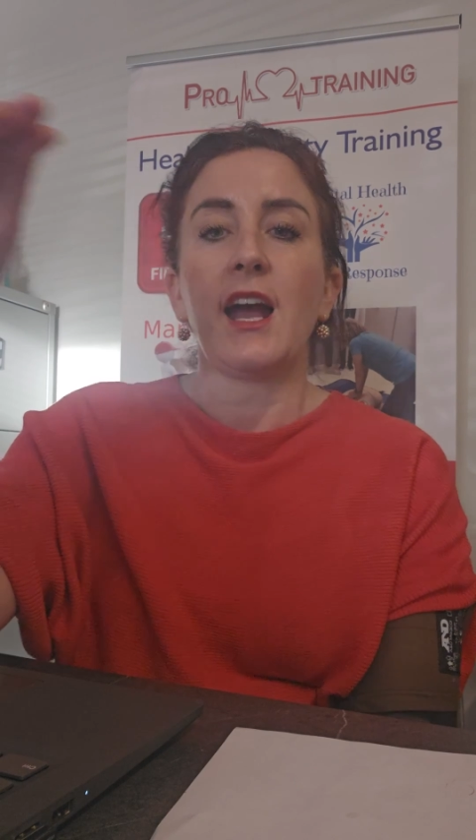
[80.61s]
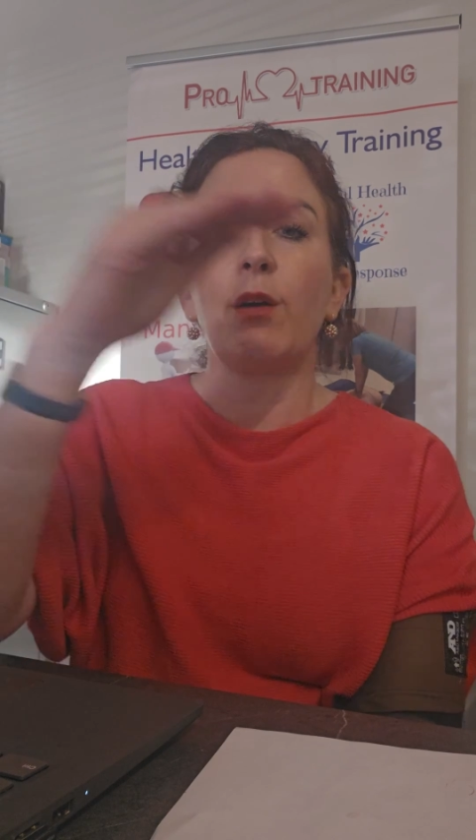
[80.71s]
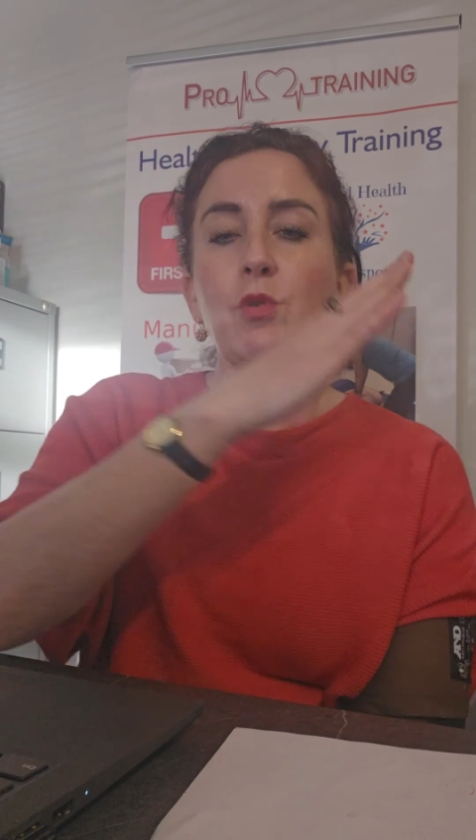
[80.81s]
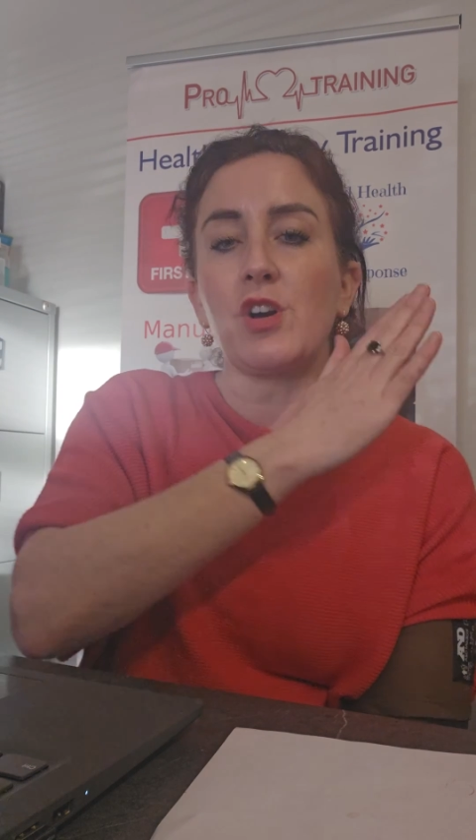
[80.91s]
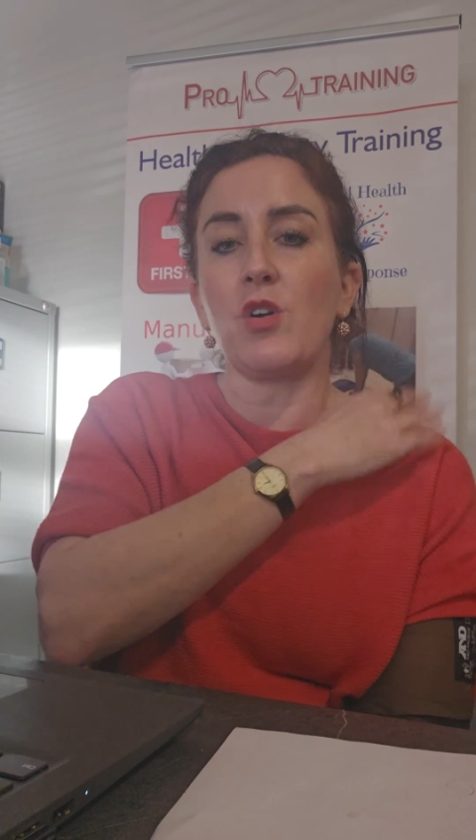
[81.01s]

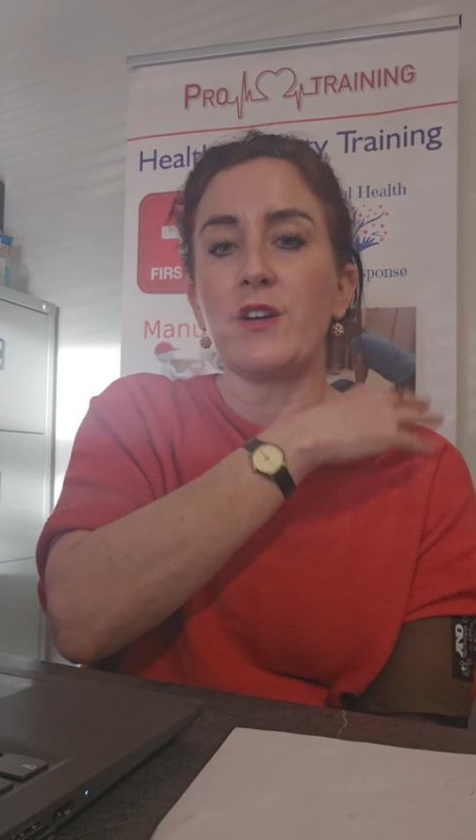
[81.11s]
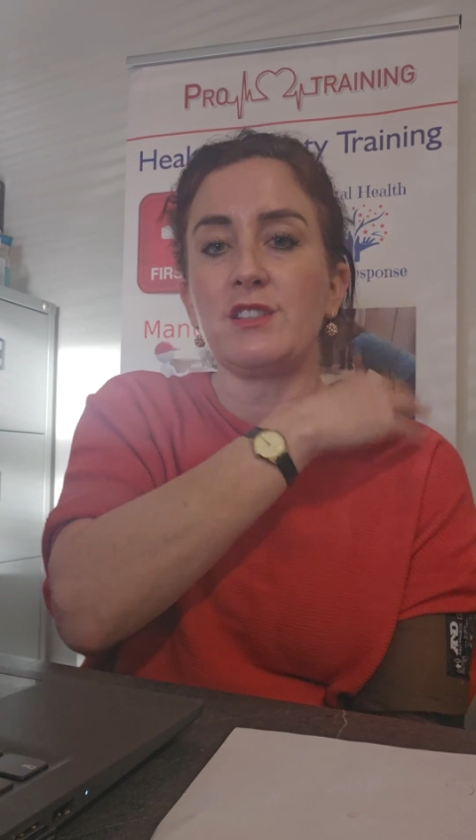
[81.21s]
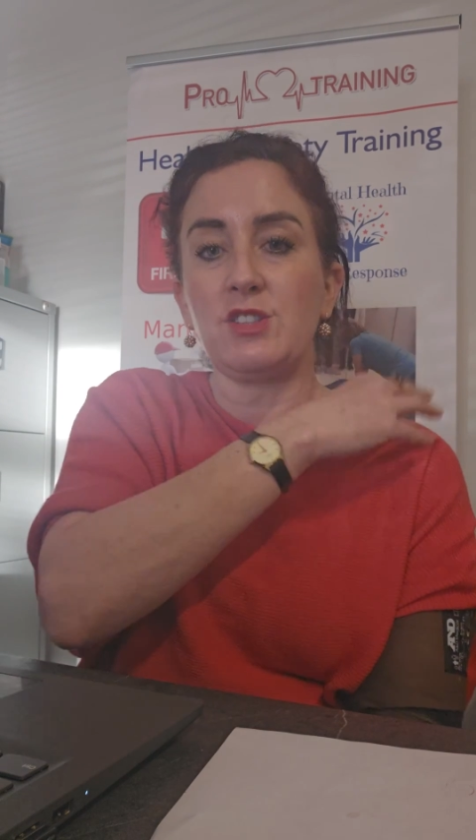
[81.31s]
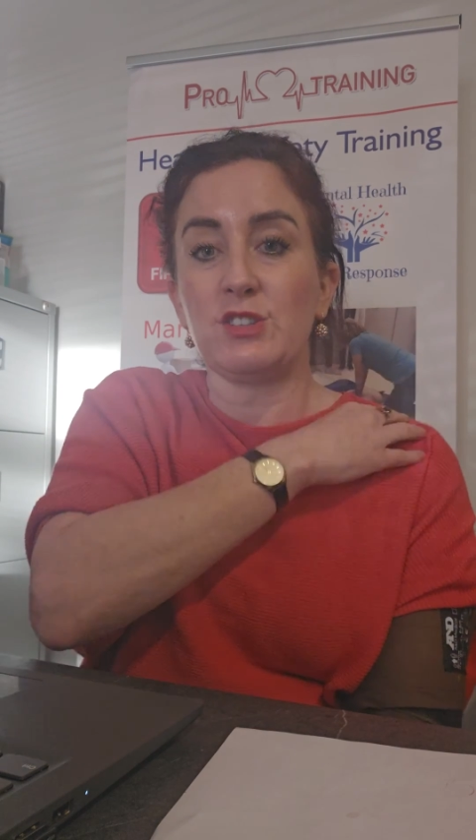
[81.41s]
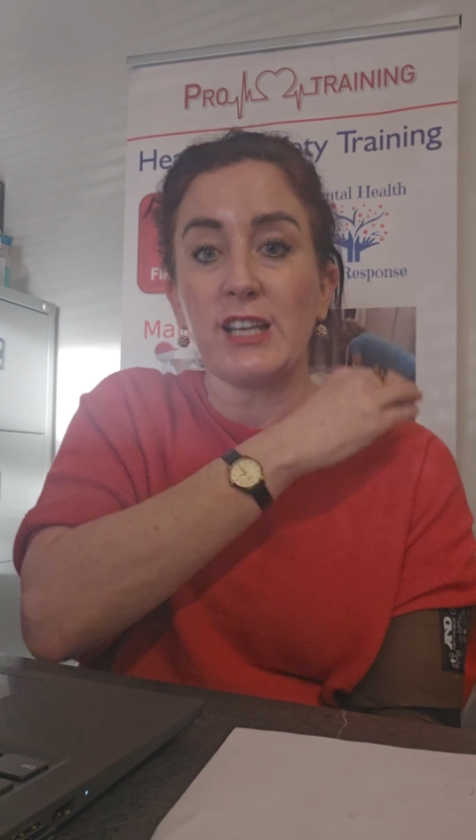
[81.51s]
and we're going
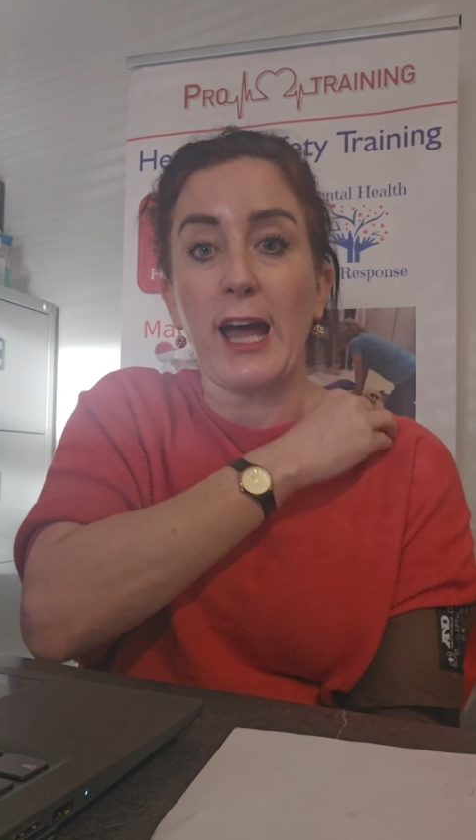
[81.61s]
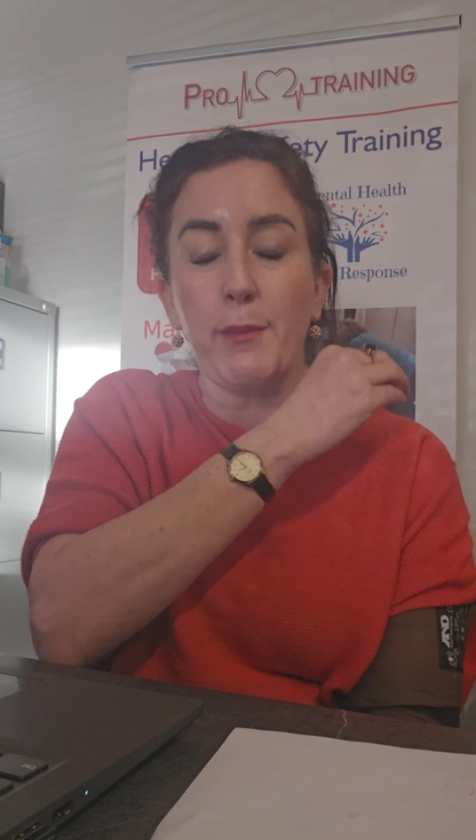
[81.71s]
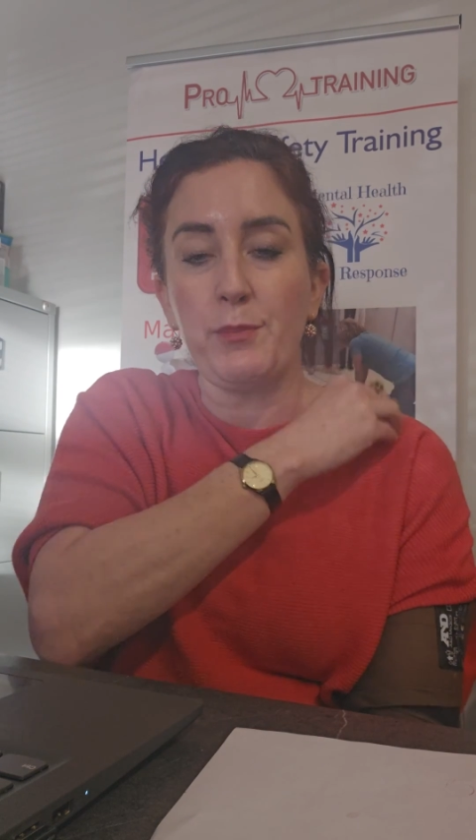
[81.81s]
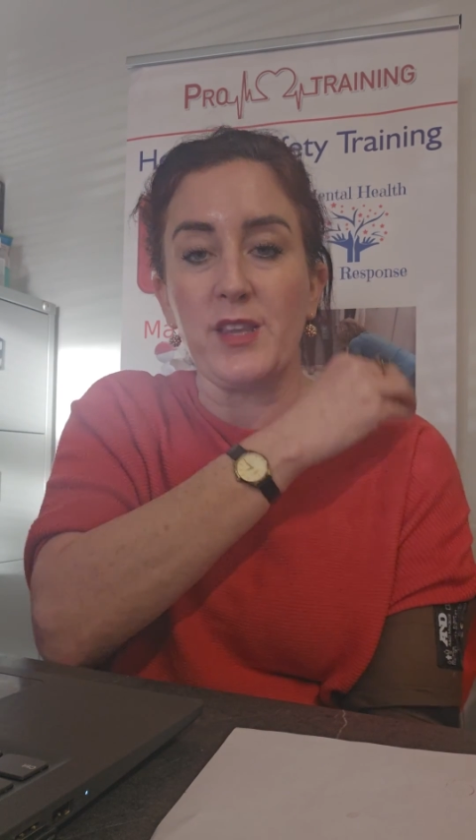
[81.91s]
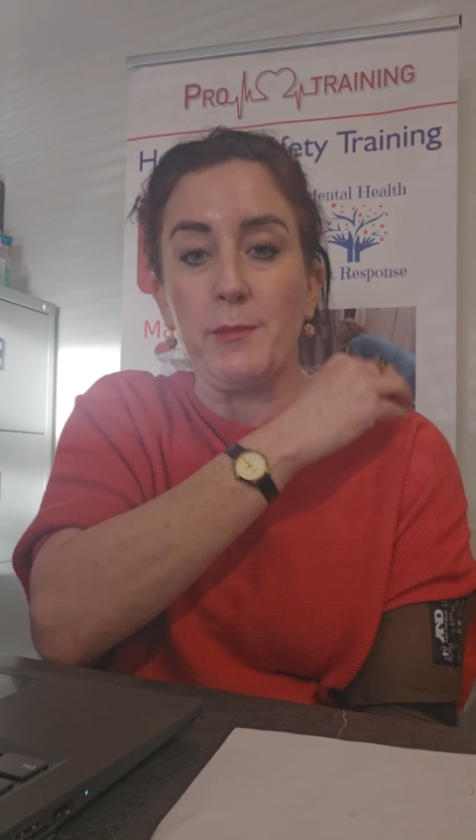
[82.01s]
to
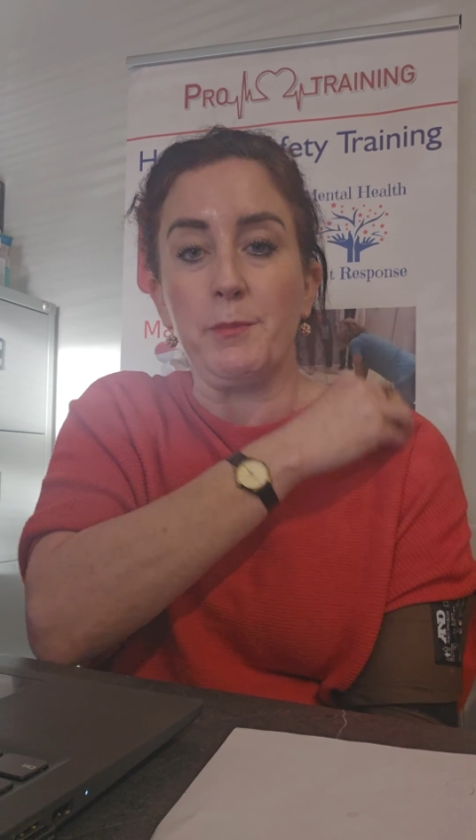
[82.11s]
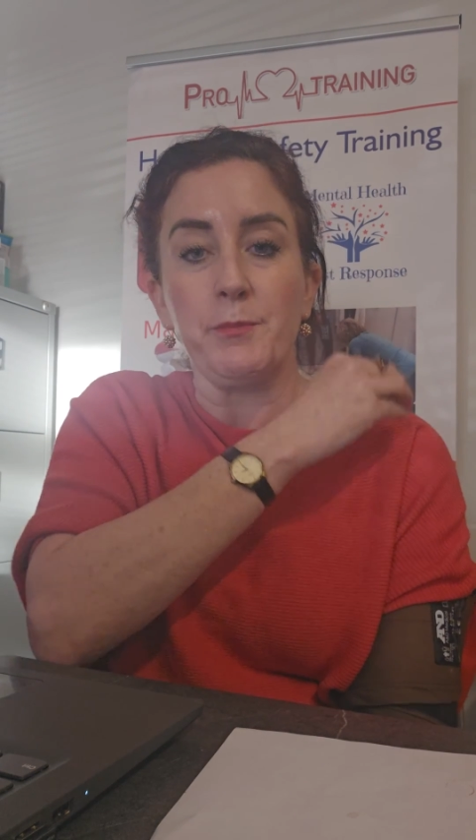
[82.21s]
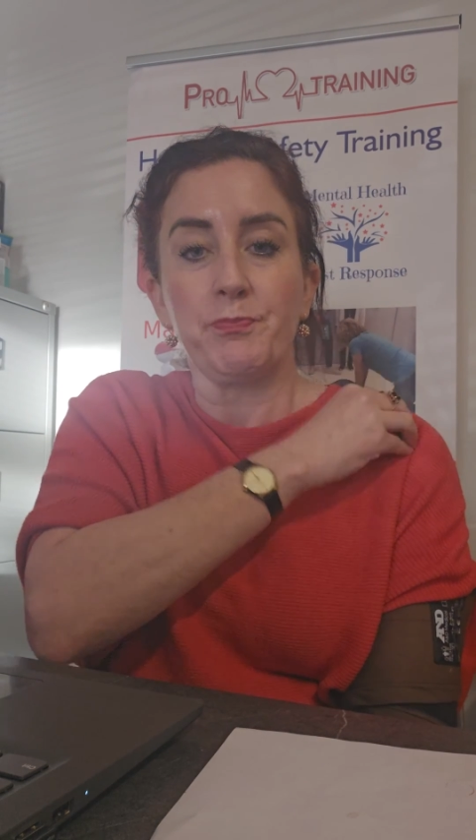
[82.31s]
tap them,